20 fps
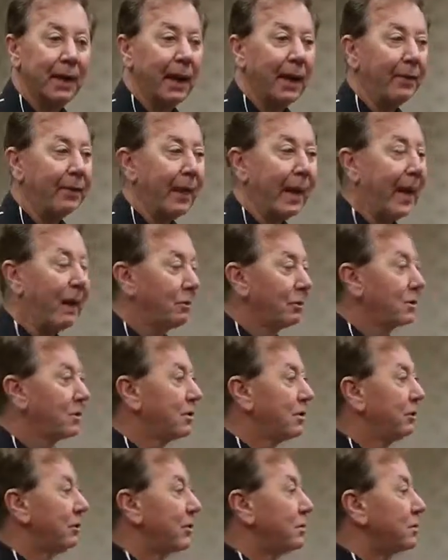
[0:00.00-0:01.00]
And that was
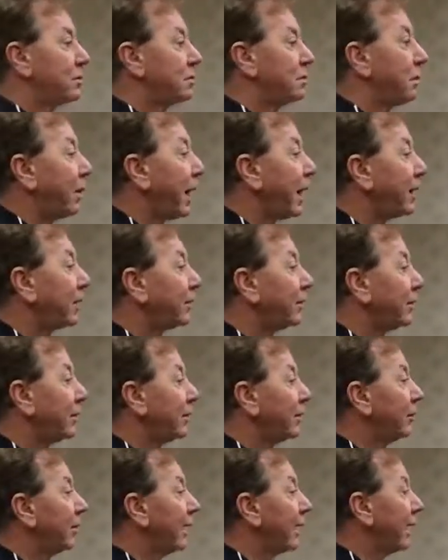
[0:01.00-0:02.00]
the first breakthrough